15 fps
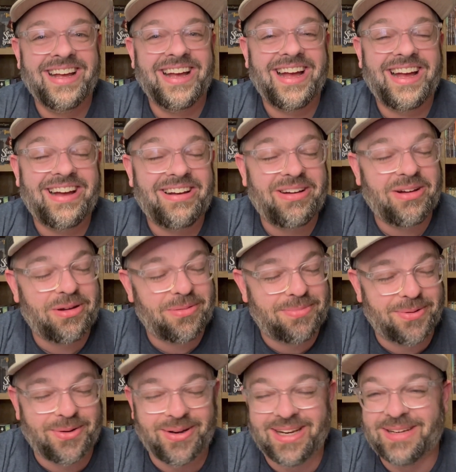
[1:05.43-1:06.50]
Oh
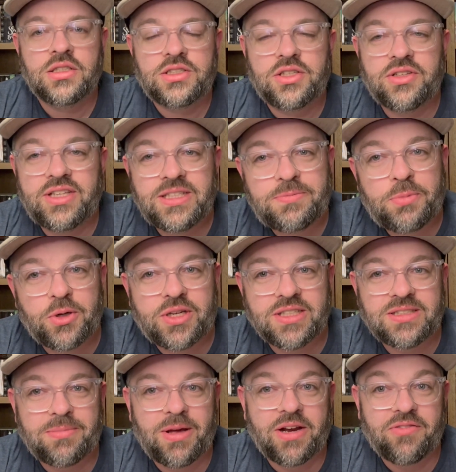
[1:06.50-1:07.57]
boy. So this book
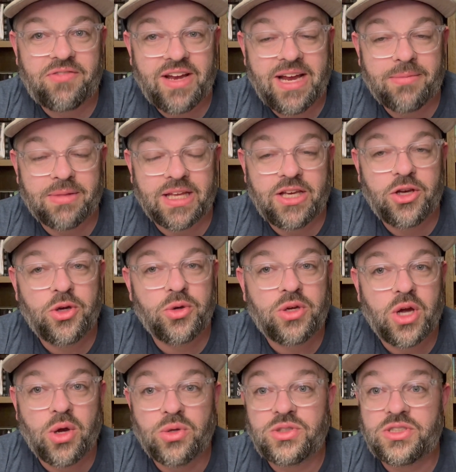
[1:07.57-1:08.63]
is about a family who
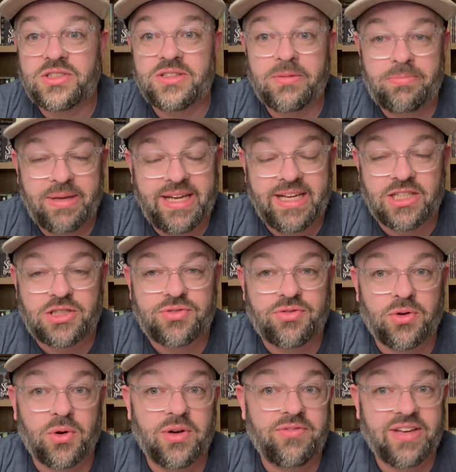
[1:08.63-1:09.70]
goes to the beach
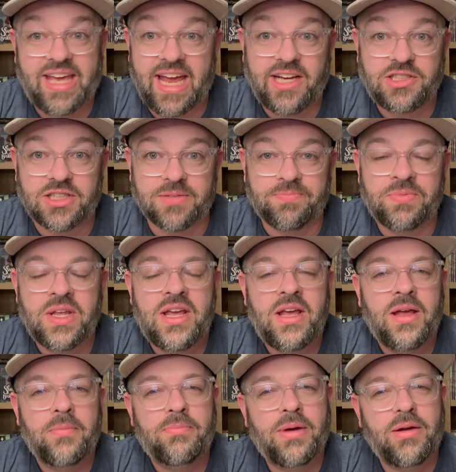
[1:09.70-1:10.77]
for vacation.
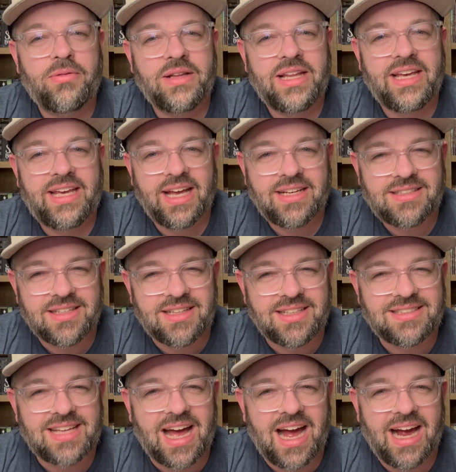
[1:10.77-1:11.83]
But when they get to
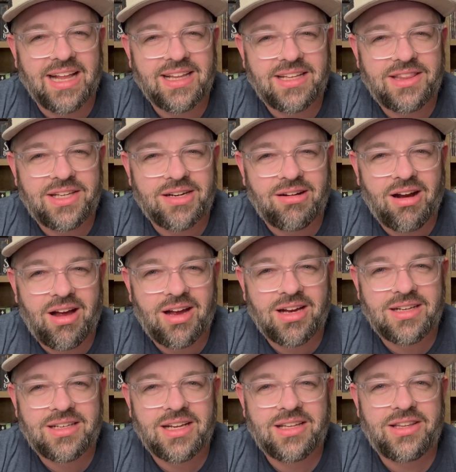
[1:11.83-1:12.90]
this island they're
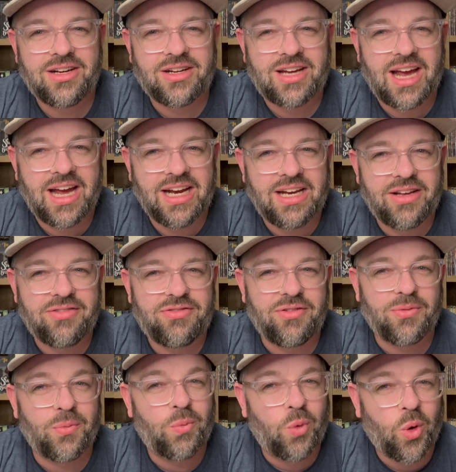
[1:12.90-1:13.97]
on, they're kind
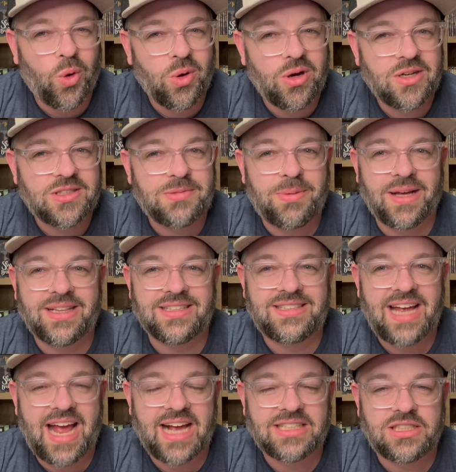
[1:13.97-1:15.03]
of warned by the
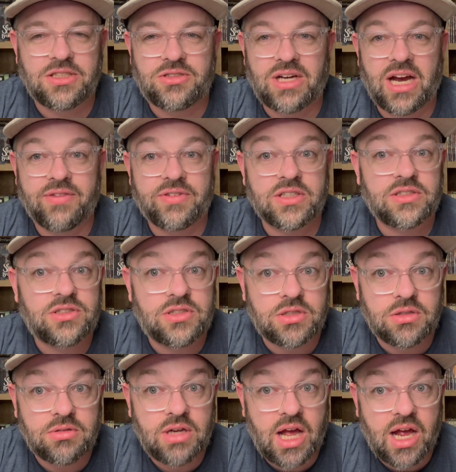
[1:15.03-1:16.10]
taxi driver,
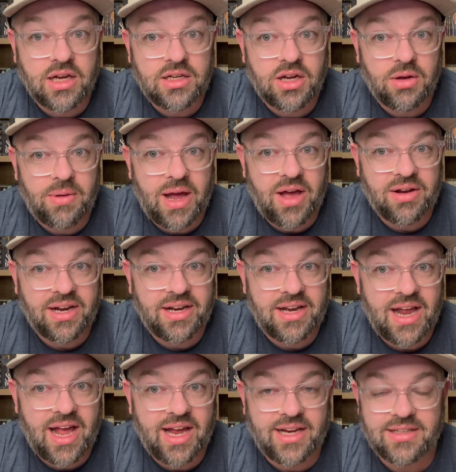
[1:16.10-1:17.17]
do not go out at
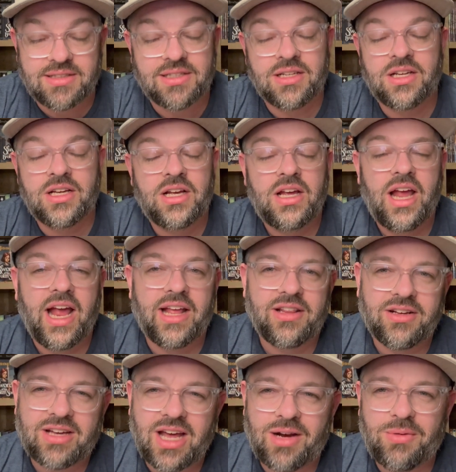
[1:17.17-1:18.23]
night. And
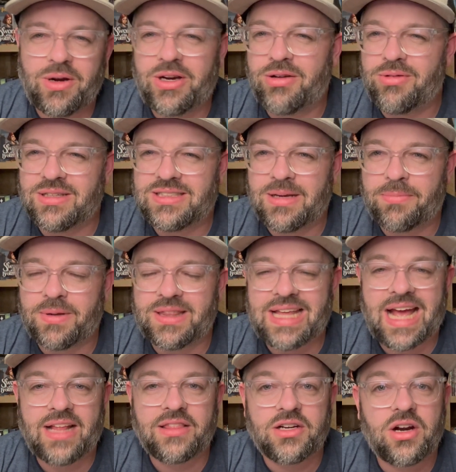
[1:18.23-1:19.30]
they're kind of wondering what's up with
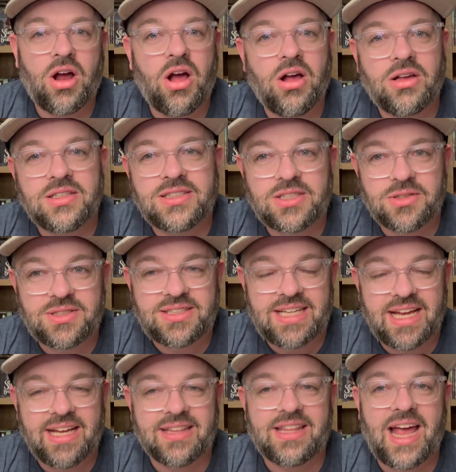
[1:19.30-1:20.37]
that. They're also
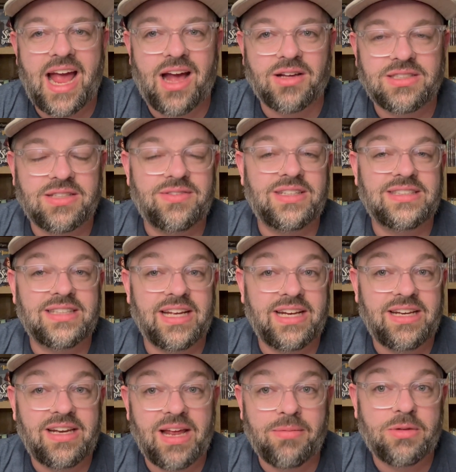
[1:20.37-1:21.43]
staying at the house of this
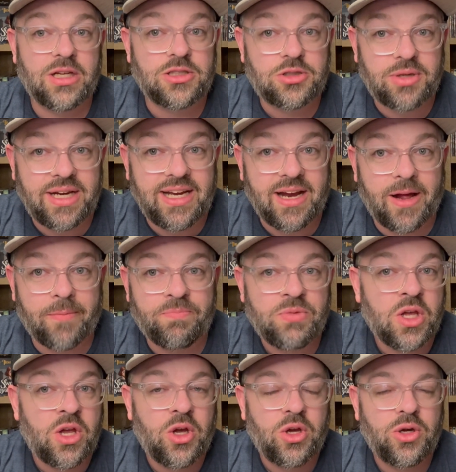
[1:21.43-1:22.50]
lady named Katrina,
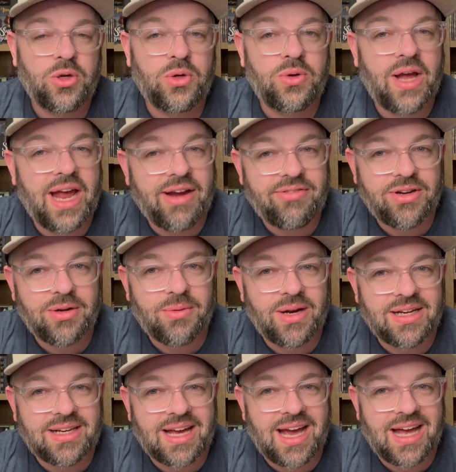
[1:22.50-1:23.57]
who
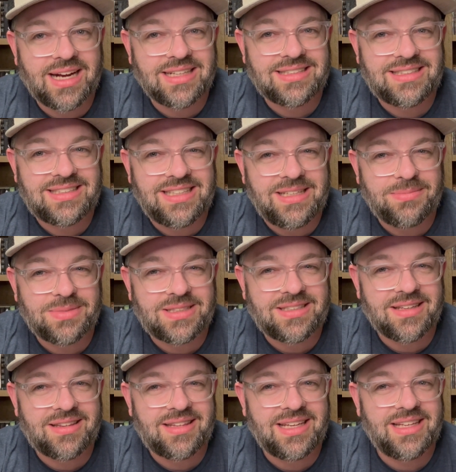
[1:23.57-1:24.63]
everyone kind of seems
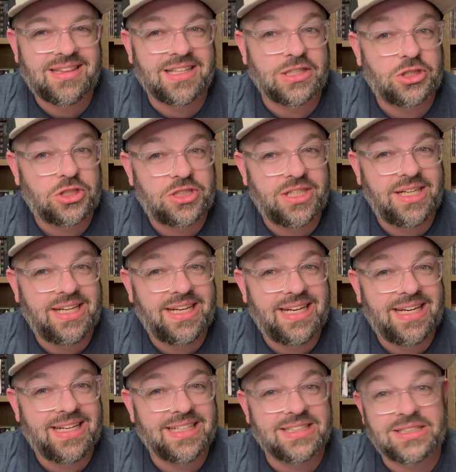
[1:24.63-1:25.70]
to think that
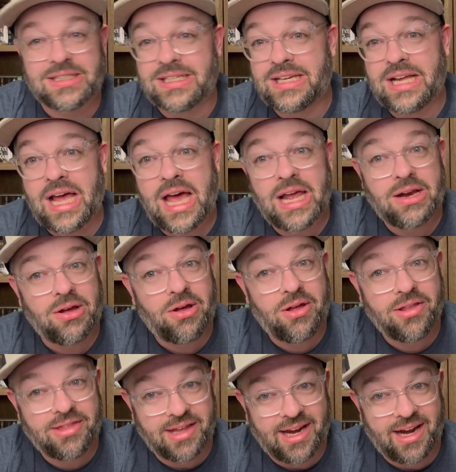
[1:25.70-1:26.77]
she is not
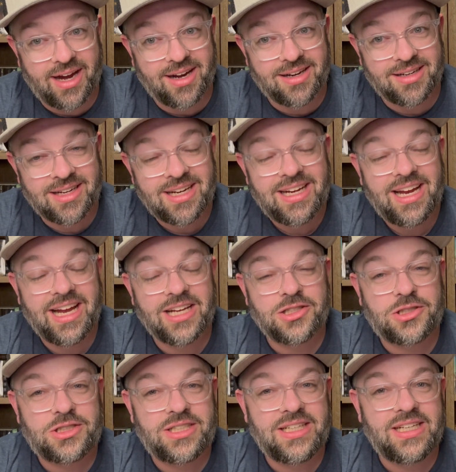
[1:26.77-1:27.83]
all there. And
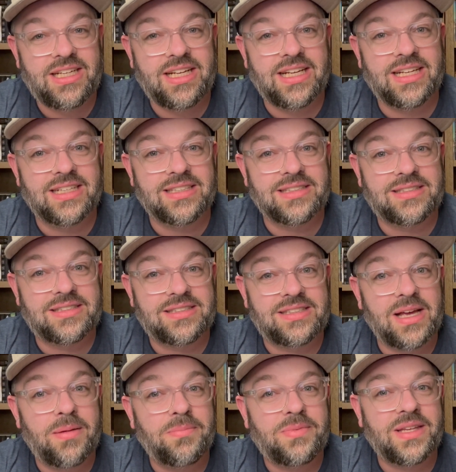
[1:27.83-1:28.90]
she is
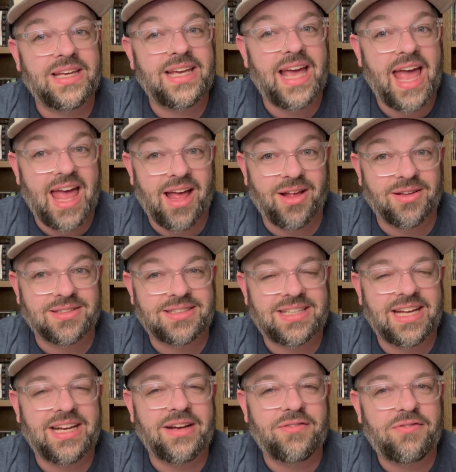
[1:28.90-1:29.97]
something else.
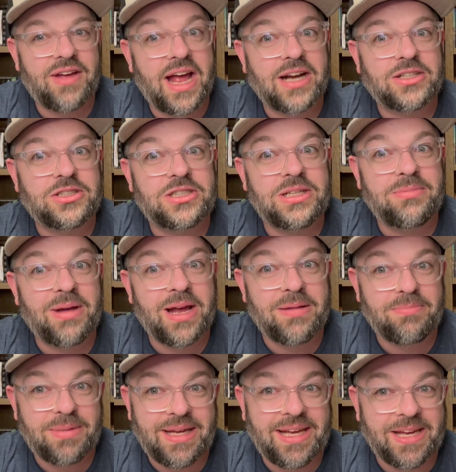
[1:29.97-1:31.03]
And in fact, she
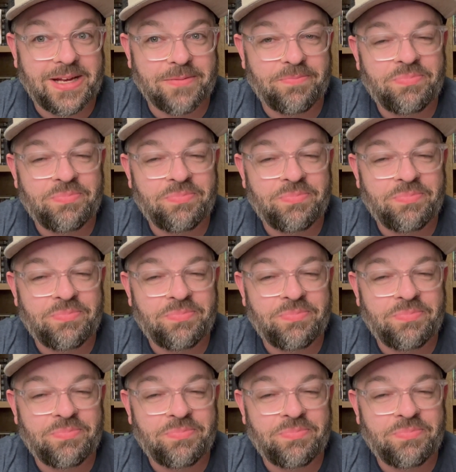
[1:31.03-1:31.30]
might be.